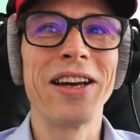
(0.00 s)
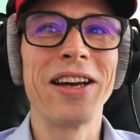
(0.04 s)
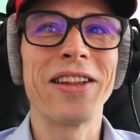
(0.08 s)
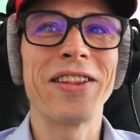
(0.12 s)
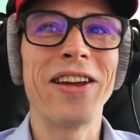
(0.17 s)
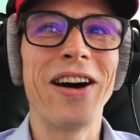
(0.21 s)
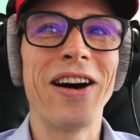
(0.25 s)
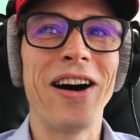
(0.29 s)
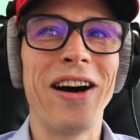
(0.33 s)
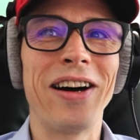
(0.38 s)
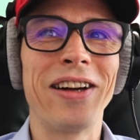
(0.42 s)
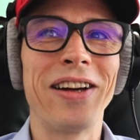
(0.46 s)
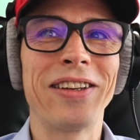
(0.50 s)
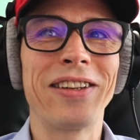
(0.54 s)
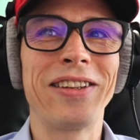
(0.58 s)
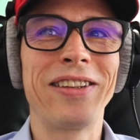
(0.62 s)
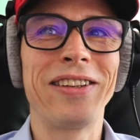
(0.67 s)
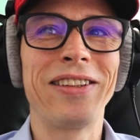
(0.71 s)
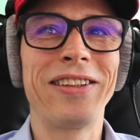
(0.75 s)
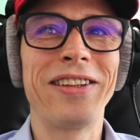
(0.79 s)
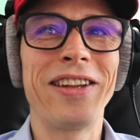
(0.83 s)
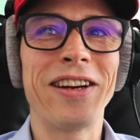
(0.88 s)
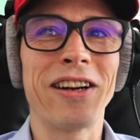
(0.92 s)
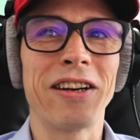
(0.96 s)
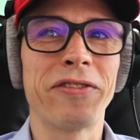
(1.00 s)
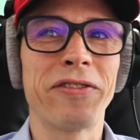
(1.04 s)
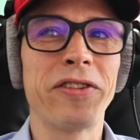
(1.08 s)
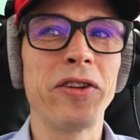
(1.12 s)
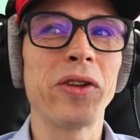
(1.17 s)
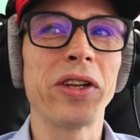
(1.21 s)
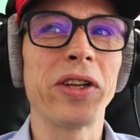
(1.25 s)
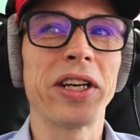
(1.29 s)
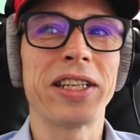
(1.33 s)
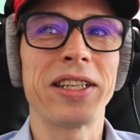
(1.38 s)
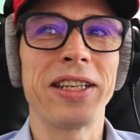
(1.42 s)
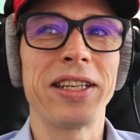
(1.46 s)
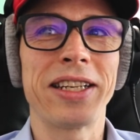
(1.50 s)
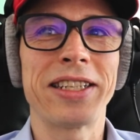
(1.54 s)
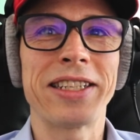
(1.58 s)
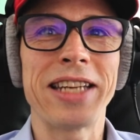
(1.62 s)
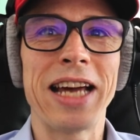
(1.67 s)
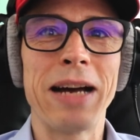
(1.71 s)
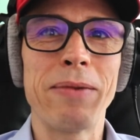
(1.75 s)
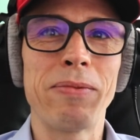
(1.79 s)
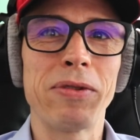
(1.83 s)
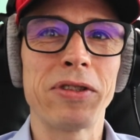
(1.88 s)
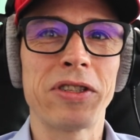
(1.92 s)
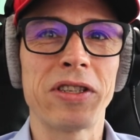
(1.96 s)
There are a few
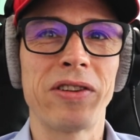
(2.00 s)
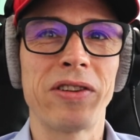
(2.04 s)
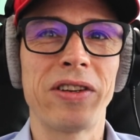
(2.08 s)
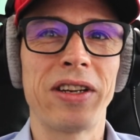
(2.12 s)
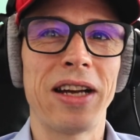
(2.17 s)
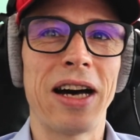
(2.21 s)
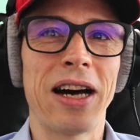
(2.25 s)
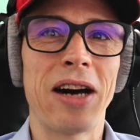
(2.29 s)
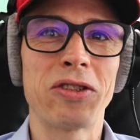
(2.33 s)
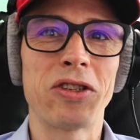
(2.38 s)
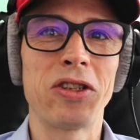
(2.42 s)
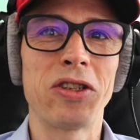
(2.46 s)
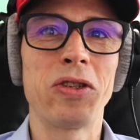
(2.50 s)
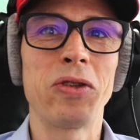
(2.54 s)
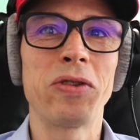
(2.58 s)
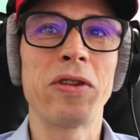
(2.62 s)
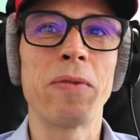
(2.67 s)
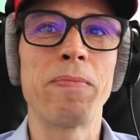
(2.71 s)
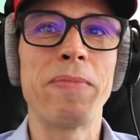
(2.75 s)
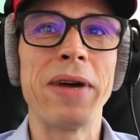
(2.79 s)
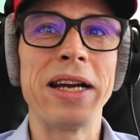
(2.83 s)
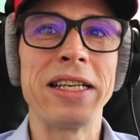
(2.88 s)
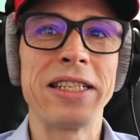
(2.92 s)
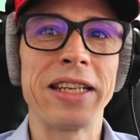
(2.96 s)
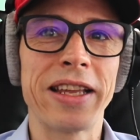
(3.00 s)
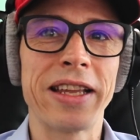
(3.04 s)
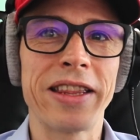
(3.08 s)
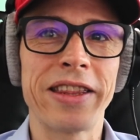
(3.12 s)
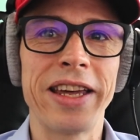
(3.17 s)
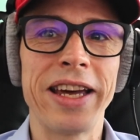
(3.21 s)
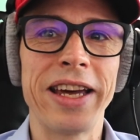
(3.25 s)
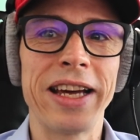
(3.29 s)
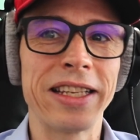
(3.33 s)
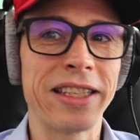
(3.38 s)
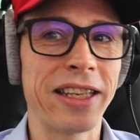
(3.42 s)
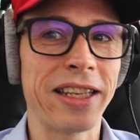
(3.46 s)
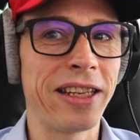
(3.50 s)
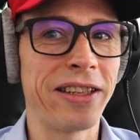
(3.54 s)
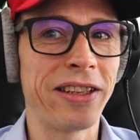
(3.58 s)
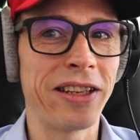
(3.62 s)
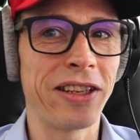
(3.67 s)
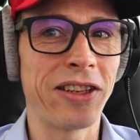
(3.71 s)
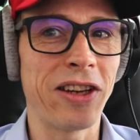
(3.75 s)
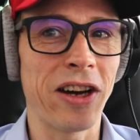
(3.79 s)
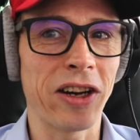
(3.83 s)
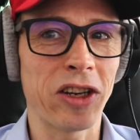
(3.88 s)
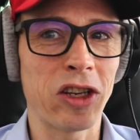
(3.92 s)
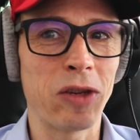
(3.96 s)
examples on how to do the basic things in the
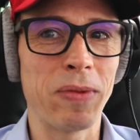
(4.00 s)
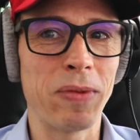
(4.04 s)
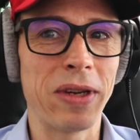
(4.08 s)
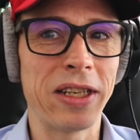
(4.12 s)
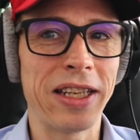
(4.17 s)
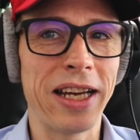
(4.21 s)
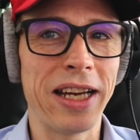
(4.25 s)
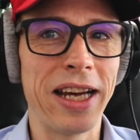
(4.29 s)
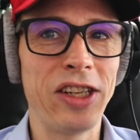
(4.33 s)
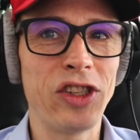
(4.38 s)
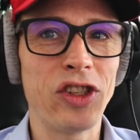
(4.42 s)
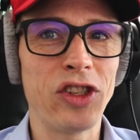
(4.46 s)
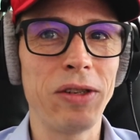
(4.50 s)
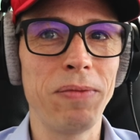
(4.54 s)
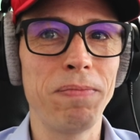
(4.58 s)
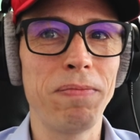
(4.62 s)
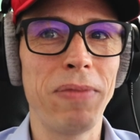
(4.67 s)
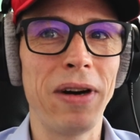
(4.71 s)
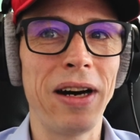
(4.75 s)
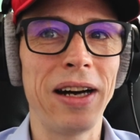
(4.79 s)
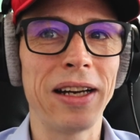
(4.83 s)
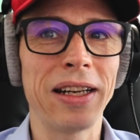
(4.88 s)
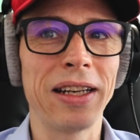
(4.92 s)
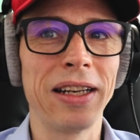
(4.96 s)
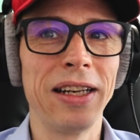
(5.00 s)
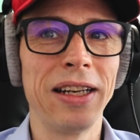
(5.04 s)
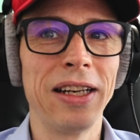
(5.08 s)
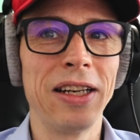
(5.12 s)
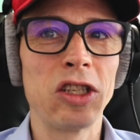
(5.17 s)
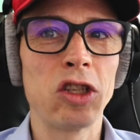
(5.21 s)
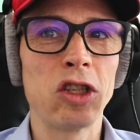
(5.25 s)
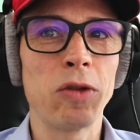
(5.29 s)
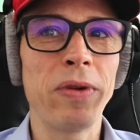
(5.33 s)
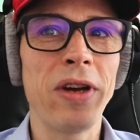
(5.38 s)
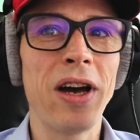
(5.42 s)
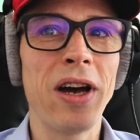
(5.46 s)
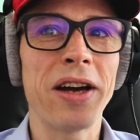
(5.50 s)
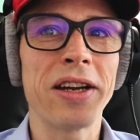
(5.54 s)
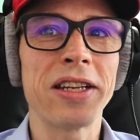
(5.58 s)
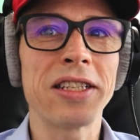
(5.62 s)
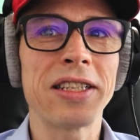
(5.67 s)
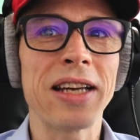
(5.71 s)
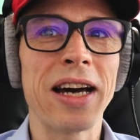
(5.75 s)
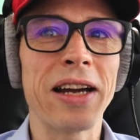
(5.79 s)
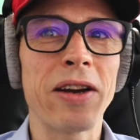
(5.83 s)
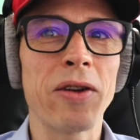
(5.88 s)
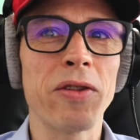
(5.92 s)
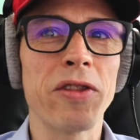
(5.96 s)
documentation, but to be honest,
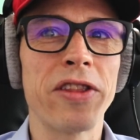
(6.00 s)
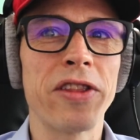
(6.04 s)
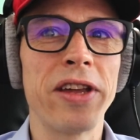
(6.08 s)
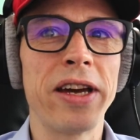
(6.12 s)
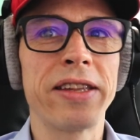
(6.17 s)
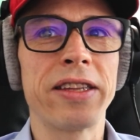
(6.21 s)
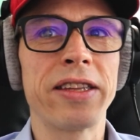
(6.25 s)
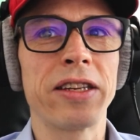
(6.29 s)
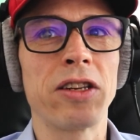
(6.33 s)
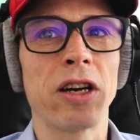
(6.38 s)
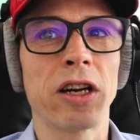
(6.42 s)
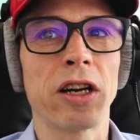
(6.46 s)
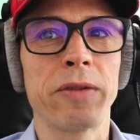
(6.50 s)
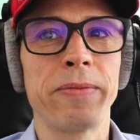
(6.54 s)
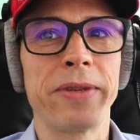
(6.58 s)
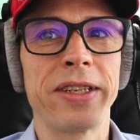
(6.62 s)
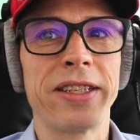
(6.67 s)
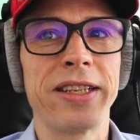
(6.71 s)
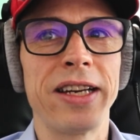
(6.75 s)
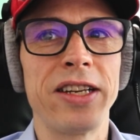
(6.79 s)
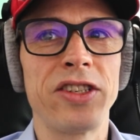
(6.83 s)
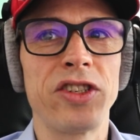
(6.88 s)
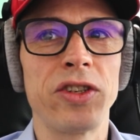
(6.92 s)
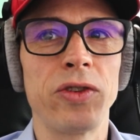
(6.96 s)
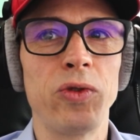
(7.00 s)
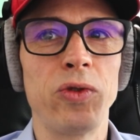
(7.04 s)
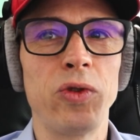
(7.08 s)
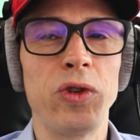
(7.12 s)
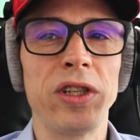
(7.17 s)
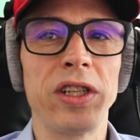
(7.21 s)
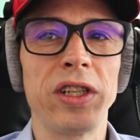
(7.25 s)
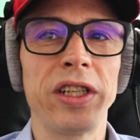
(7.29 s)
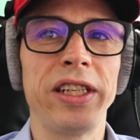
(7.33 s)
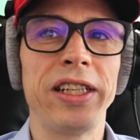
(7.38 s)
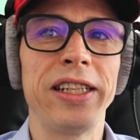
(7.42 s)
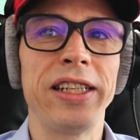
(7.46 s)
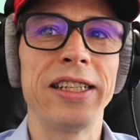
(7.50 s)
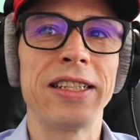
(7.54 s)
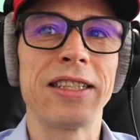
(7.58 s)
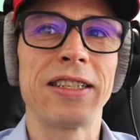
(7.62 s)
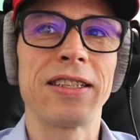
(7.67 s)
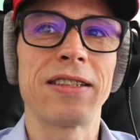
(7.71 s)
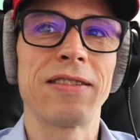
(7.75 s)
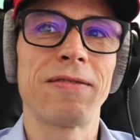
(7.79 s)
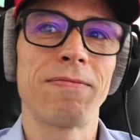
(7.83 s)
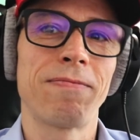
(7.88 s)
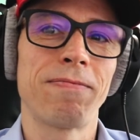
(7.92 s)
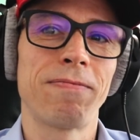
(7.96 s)
I don't think the documentation really
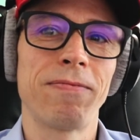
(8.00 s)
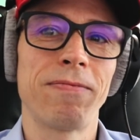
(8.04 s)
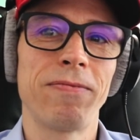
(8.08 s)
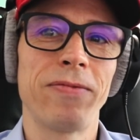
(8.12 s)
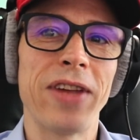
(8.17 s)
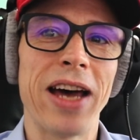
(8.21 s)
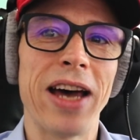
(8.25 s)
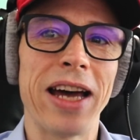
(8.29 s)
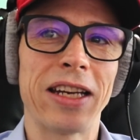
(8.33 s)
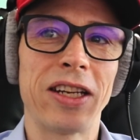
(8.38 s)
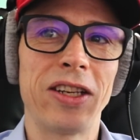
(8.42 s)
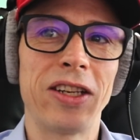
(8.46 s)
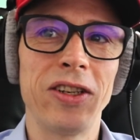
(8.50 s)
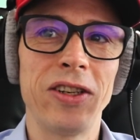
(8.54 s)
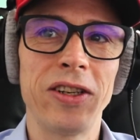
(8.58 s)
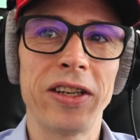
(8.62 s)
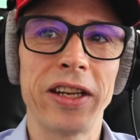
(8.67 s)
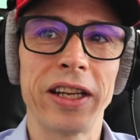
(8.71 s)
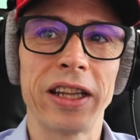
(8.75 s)
is that good.